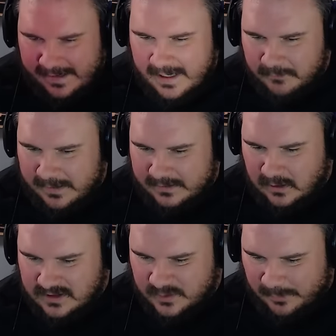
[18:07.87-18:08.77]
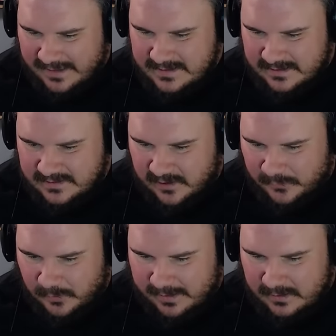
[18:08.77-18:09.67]
have like the spicy
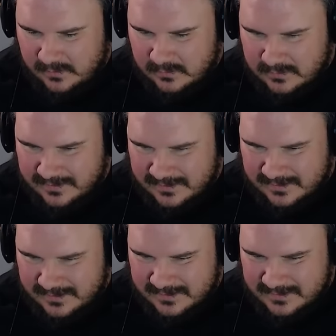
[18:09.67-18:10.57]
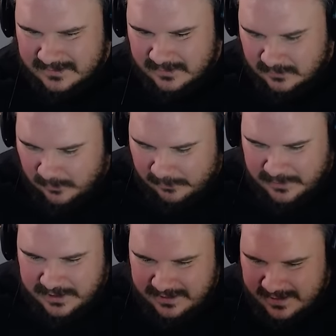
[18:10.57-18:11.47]
stuff, right? Wait,
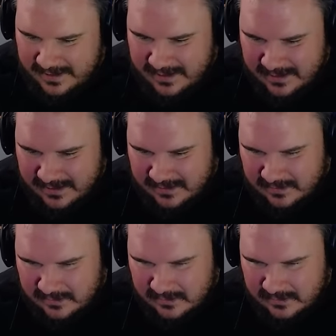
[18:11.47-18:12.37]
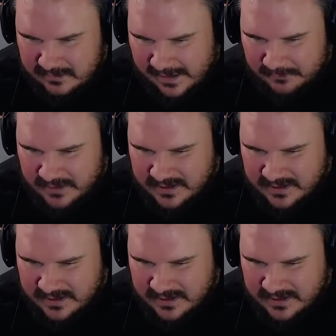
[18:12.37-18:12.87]
what'd she say? They have the